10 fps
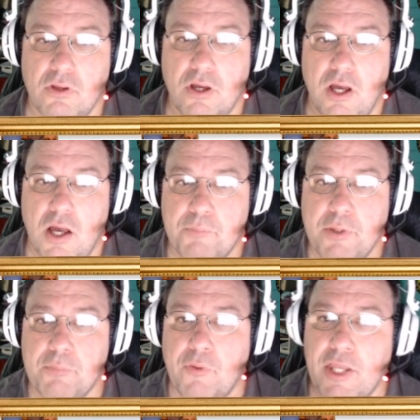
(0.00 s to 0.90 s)
uh,
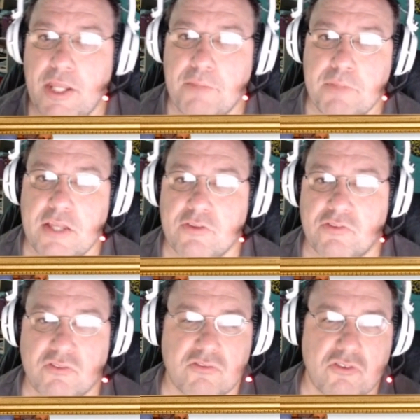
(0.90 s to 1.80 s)
people that he meets,
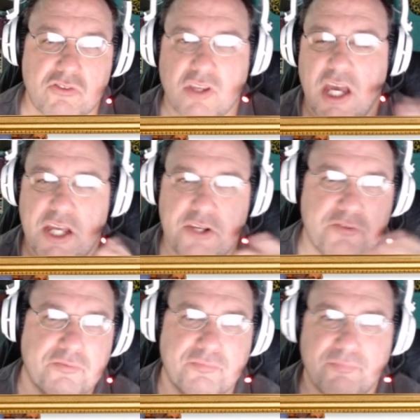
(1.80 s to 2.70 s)
and just kind
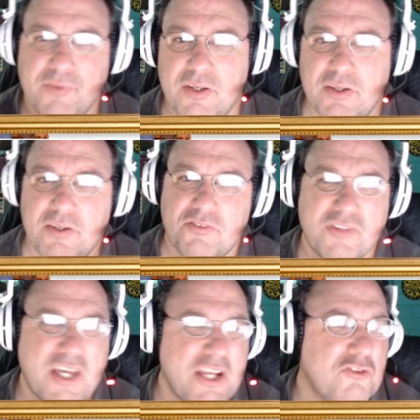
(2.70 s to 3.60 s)
of
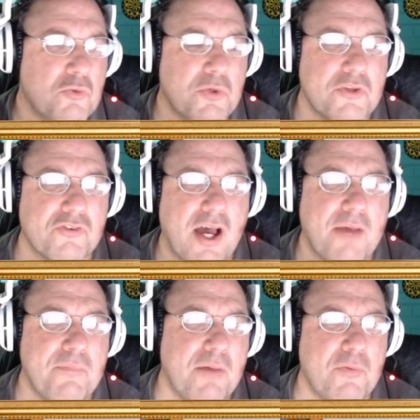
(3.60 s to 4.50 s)
just kind of doing so.
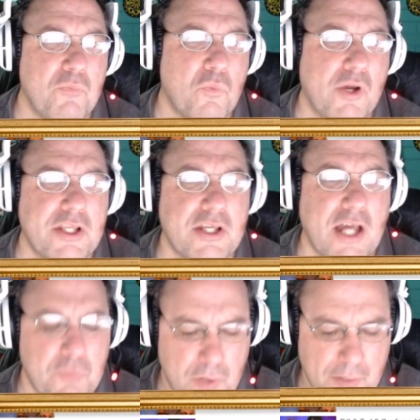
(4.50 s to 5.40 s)
I've, I've been wanting
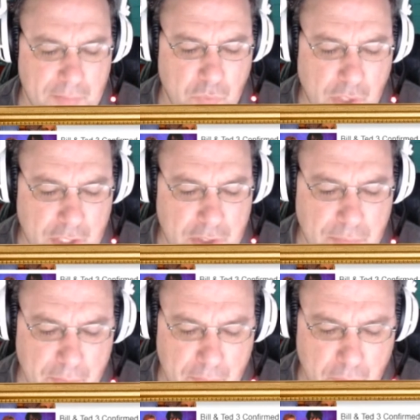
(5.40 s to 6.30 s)
I, I've been wanting to
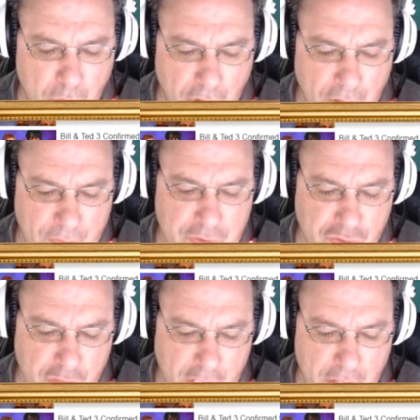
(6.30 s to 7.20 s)
put more on this
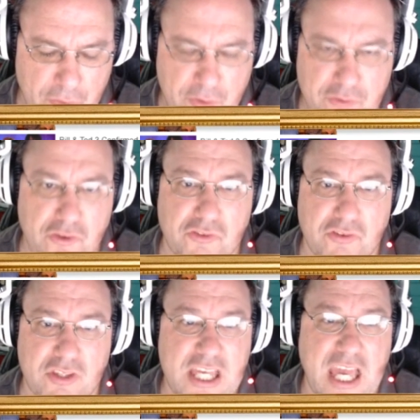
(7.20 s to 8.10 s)
channel than just
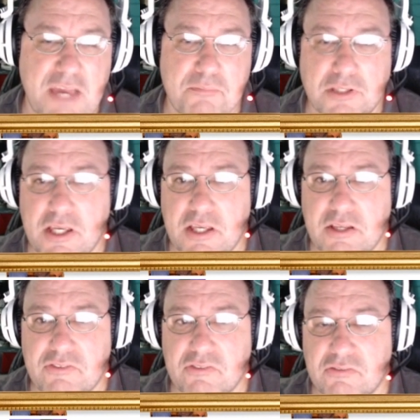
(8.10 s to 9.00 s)

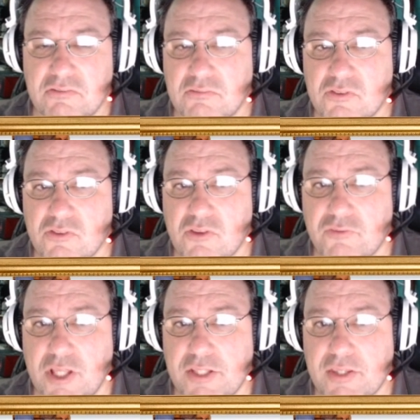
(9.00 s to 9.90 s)
gameplays and
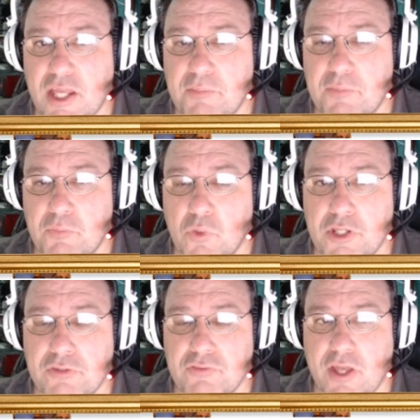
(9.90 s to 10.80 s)
stuff like that. I've been
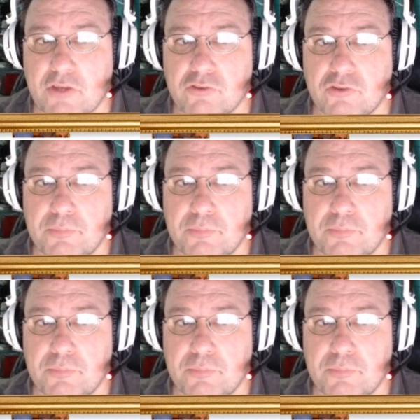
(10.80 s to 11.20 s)
wanting to actually